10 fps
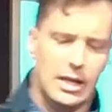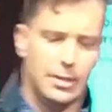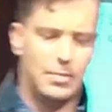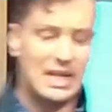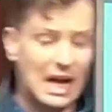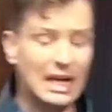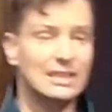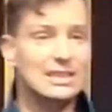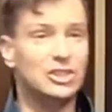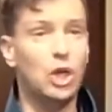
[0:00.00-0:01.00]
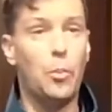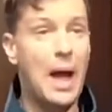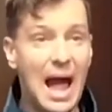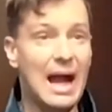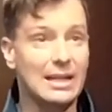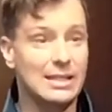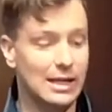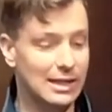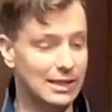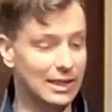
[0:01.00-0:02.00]
Because it's so packed,
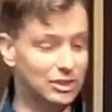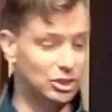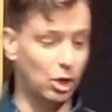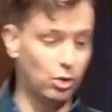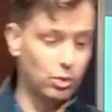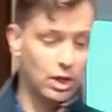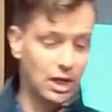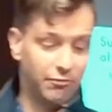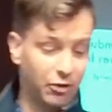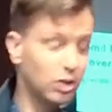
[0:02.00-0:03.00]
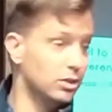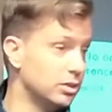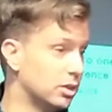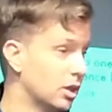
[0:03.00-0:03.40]
it's so filled,